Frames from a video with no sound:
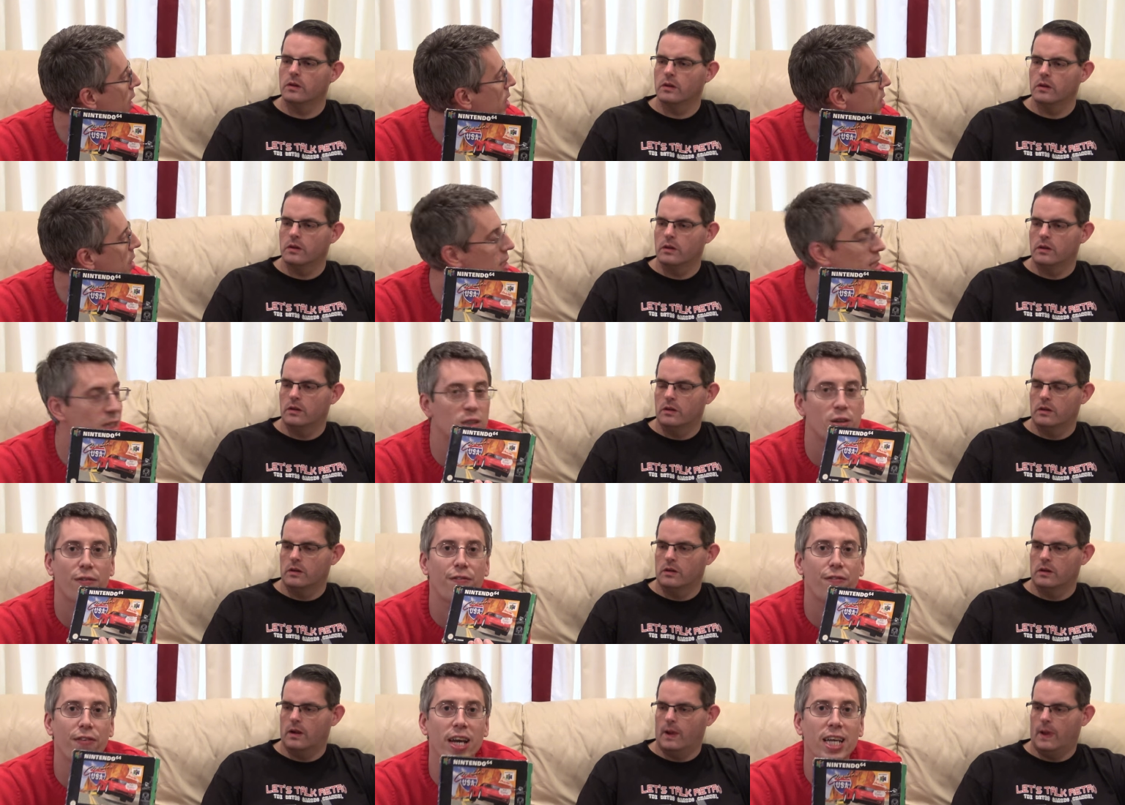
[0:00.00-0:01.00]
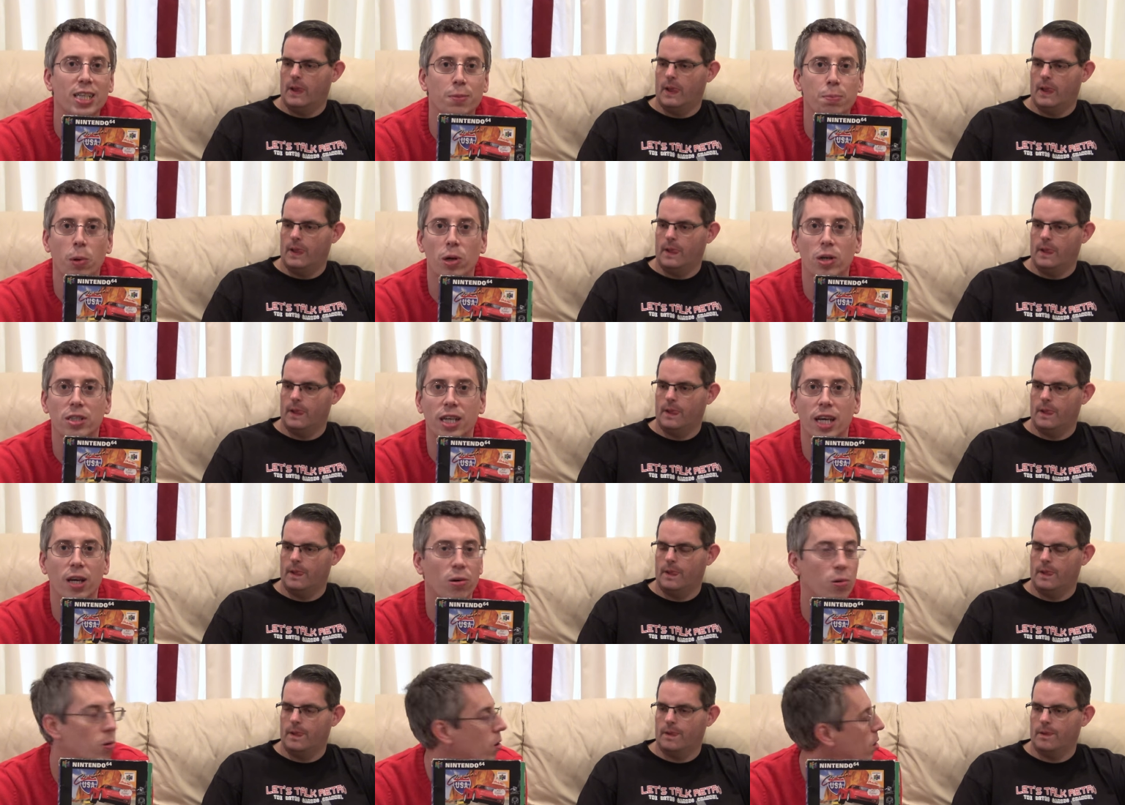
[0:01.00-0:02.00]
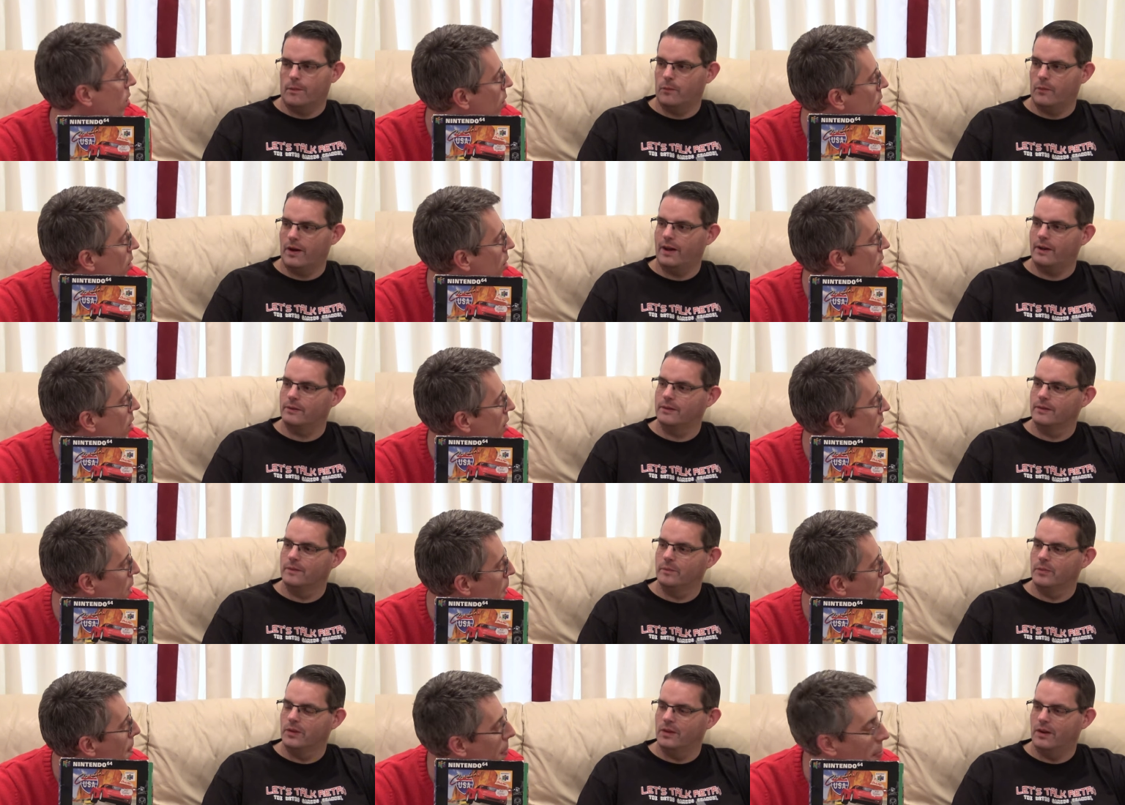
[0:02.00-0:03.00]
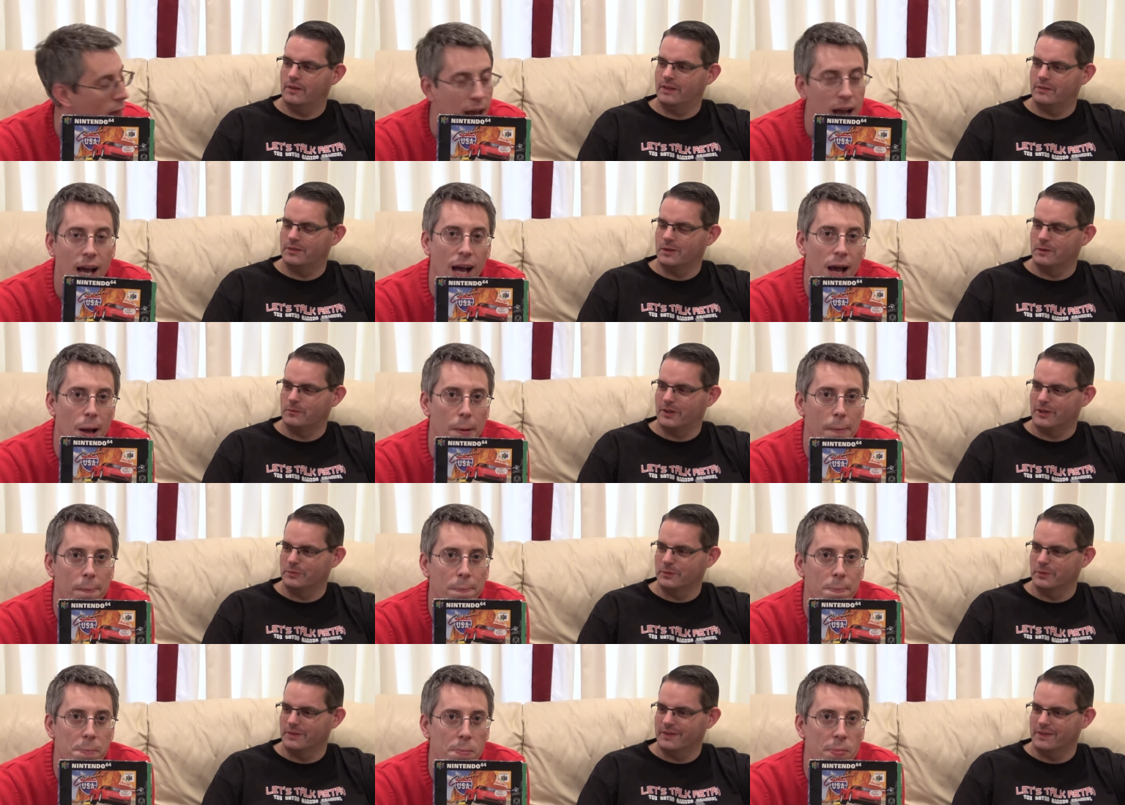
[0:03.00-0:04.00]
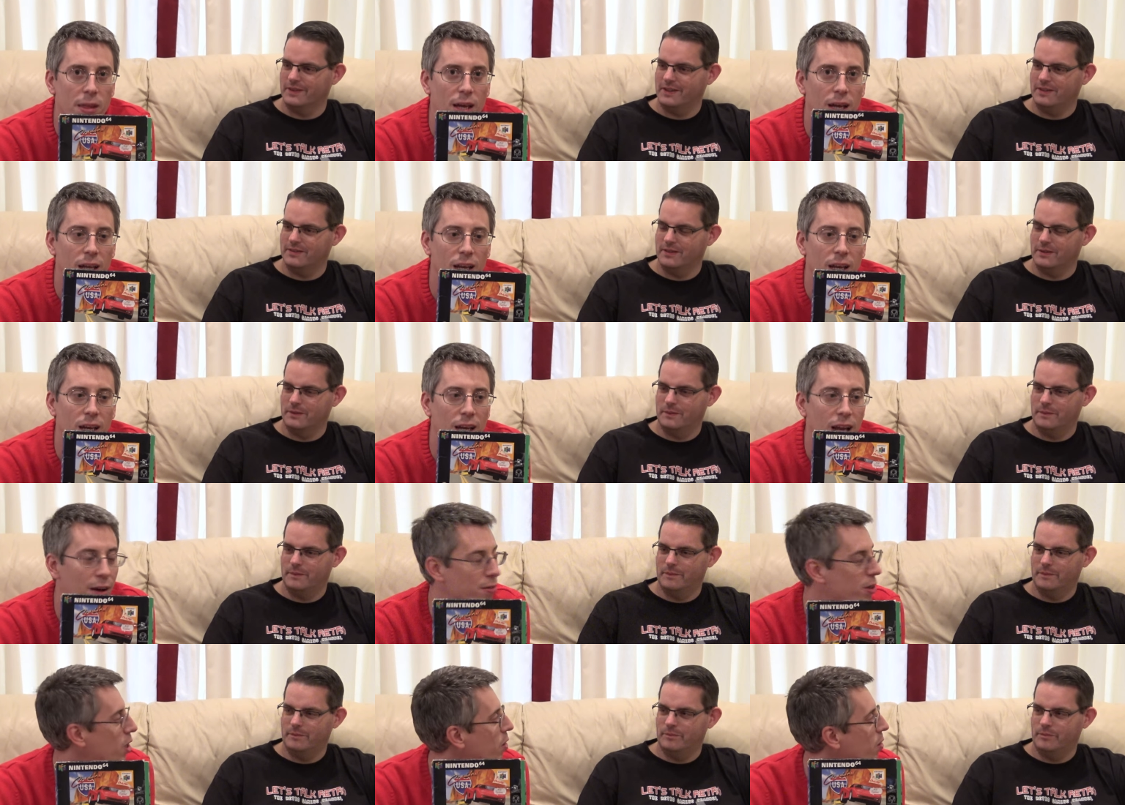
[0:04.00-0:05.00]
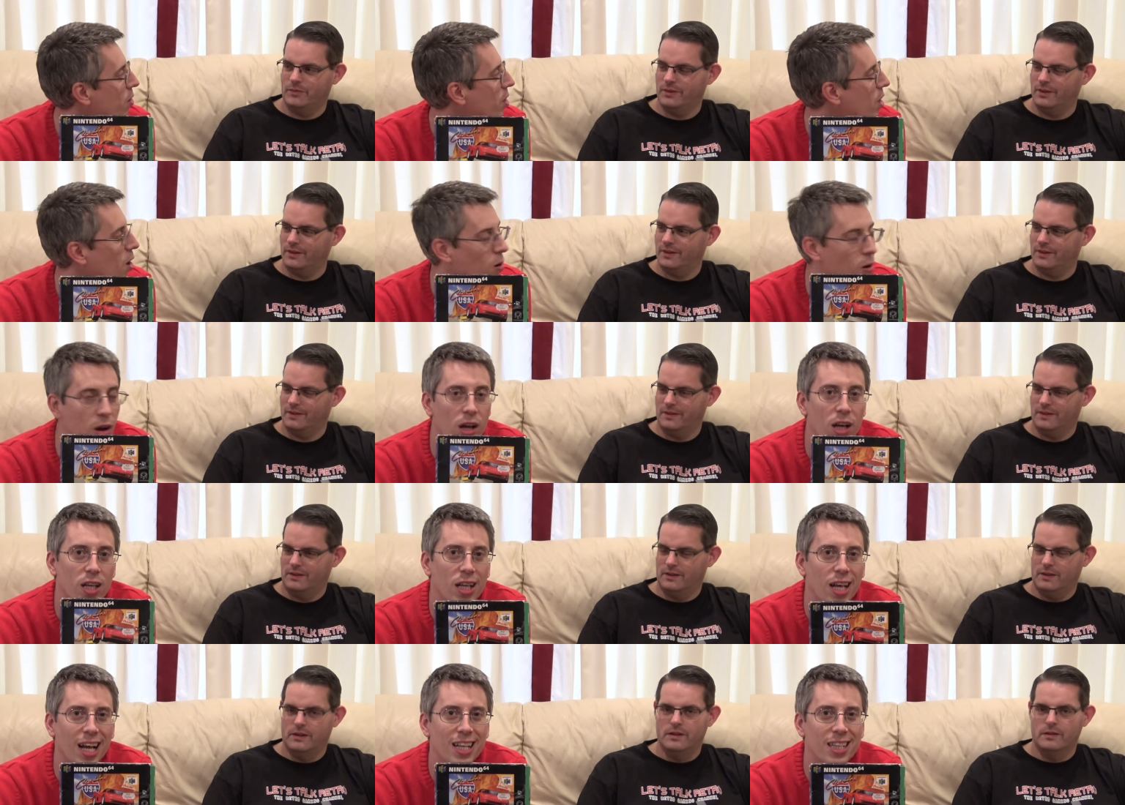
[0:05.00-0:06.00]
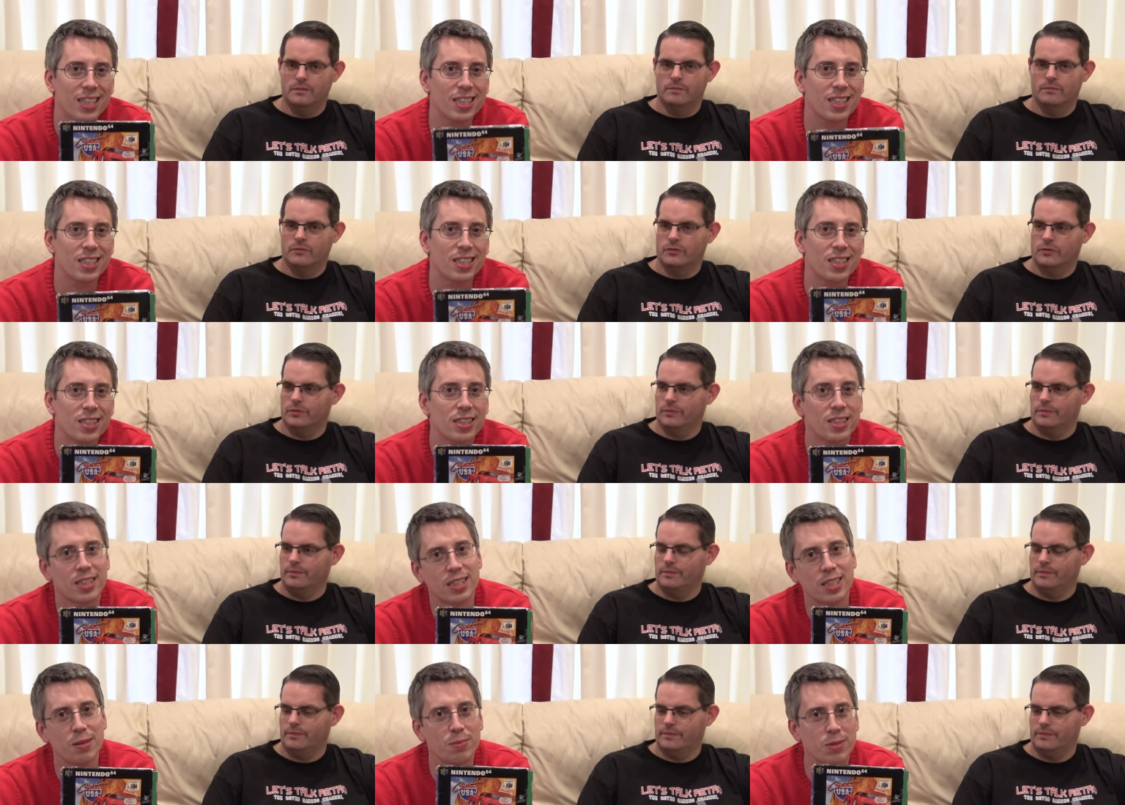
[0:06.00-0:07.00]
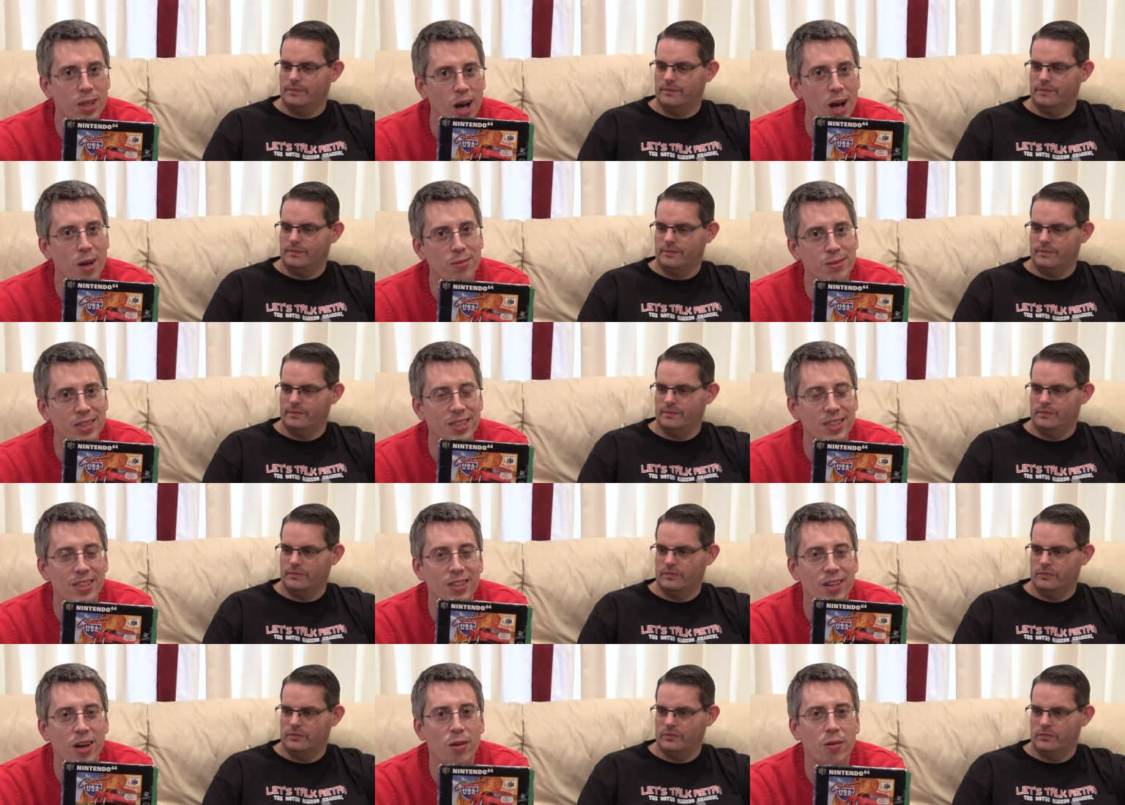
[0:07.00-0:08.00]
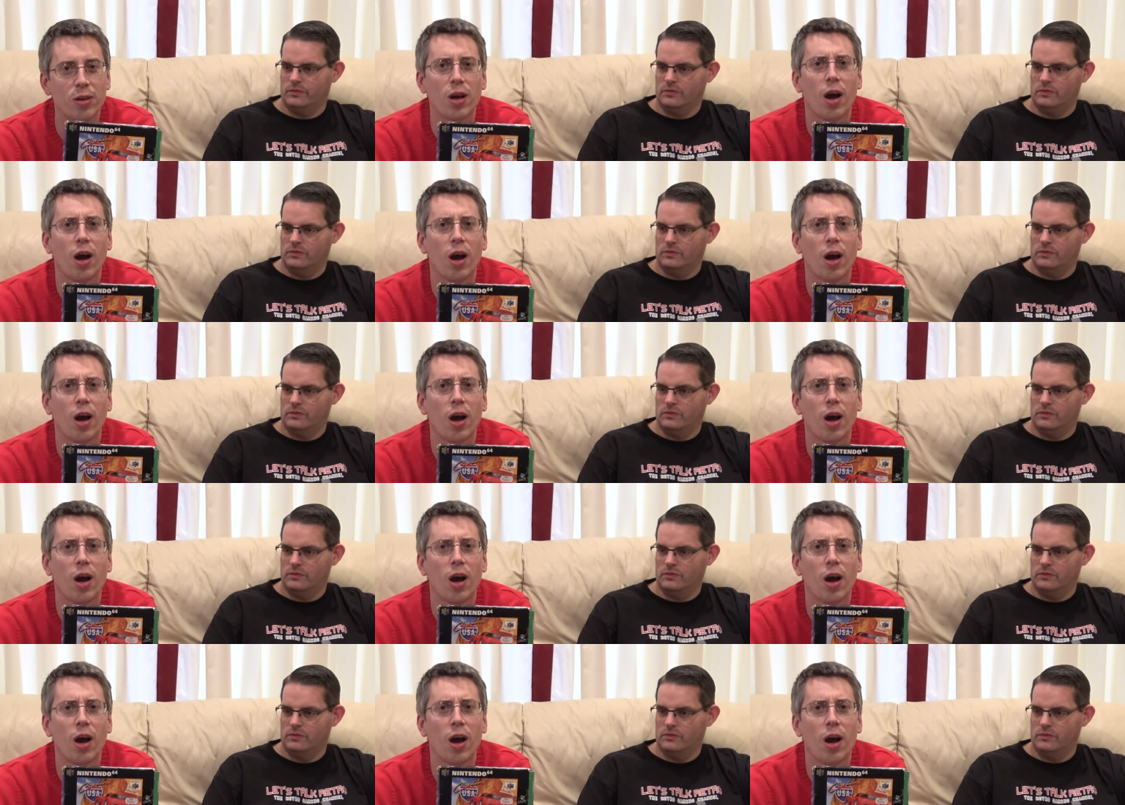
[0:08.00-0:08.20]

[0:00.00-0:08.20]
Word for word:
Speaker 1: because this is a Facebook deal.
Speaker 2: Wow, I've never done a Facebook
Speaker 1: deal either. Haven't you? No. no. And sometimes, you know,